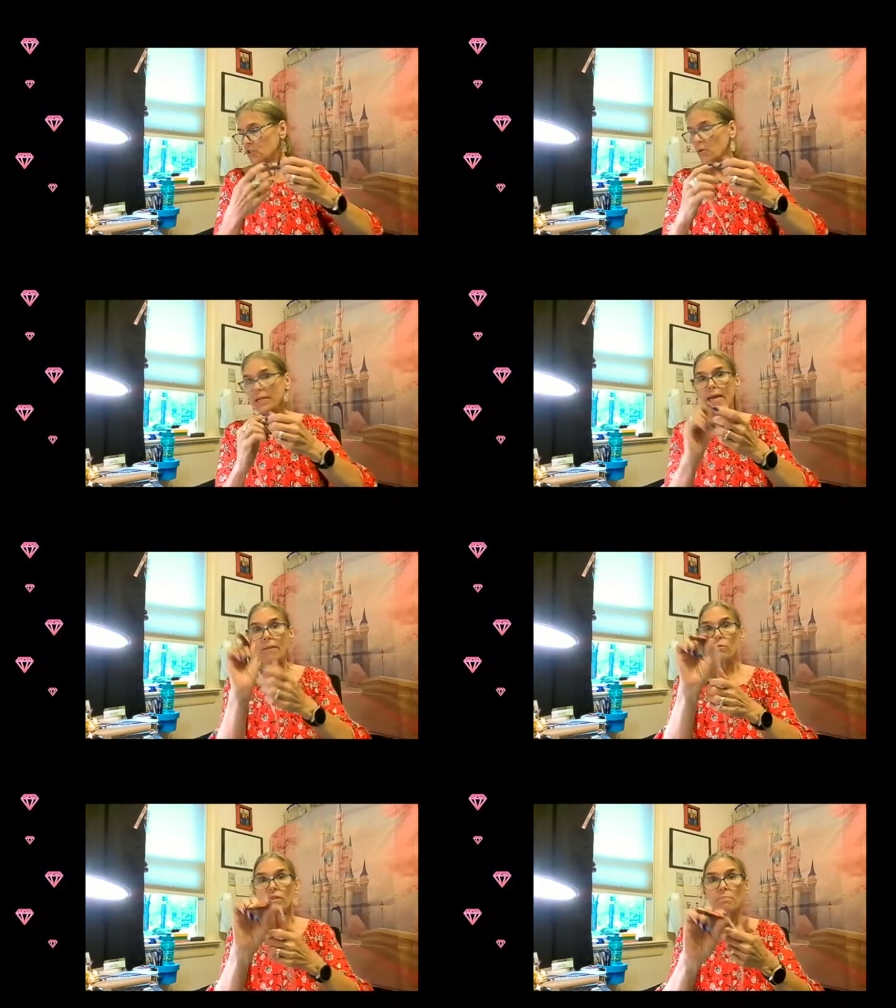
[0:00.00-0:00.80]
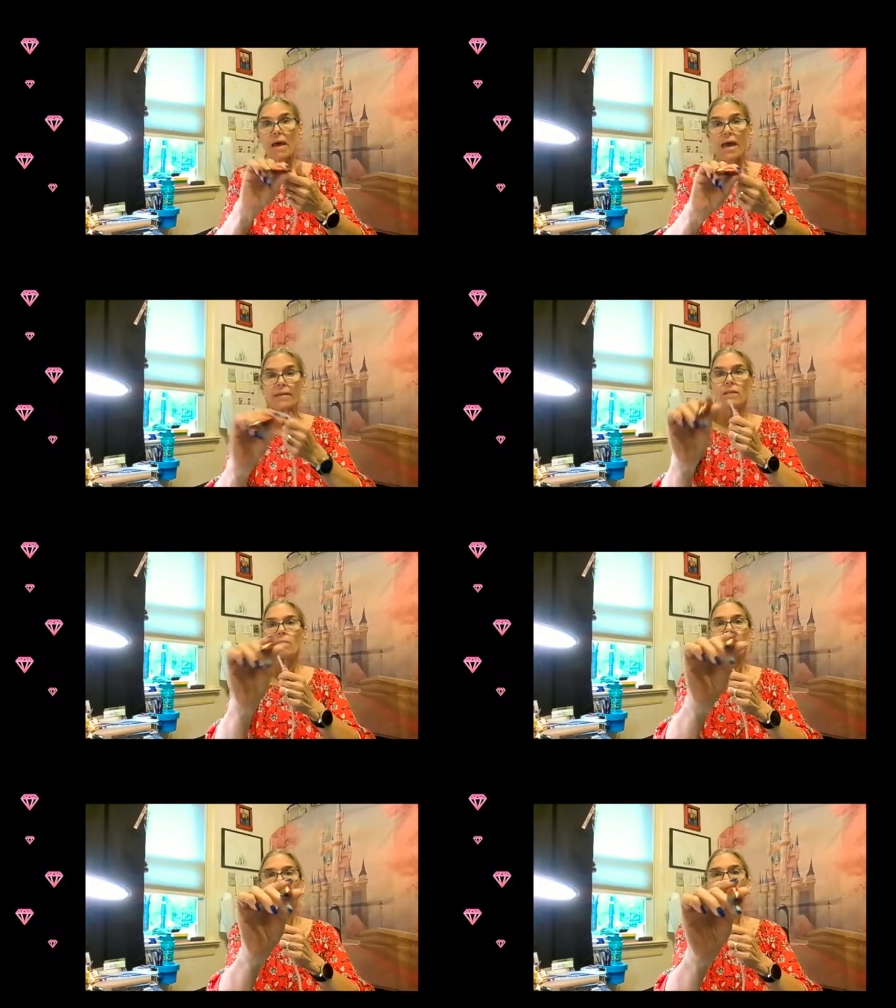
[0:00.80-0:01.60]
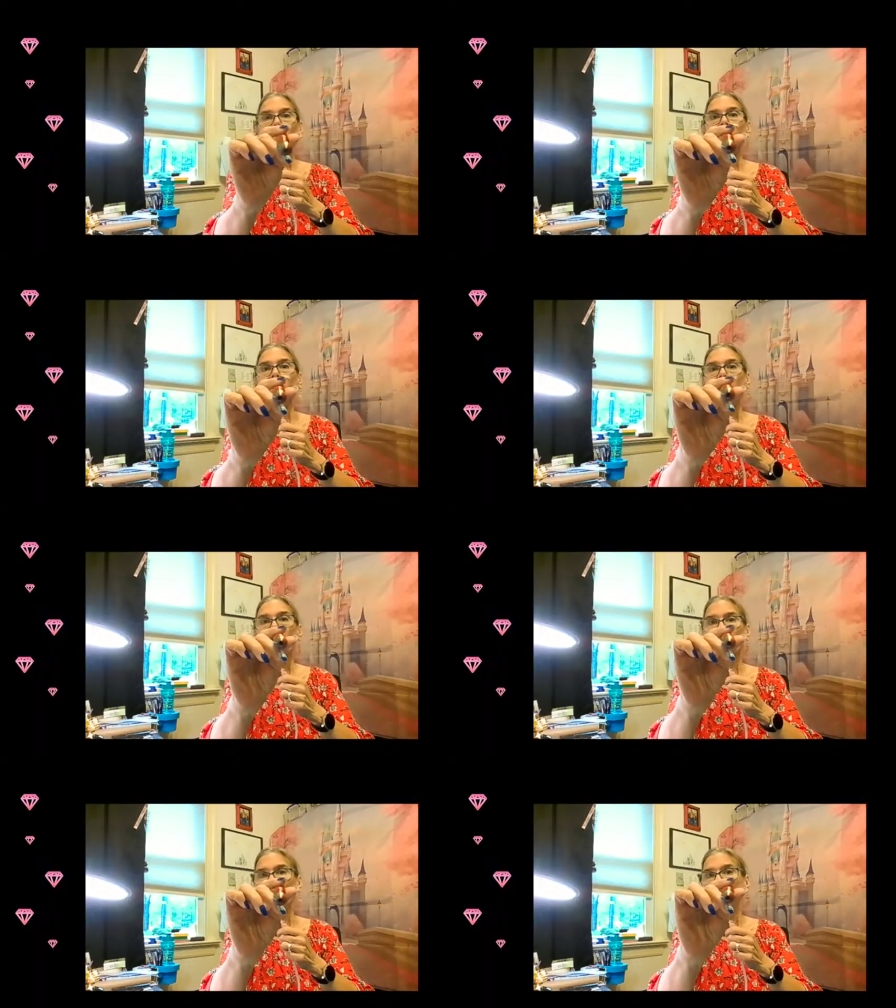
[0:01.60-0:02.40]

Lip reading: it came with a pen. The pen has got,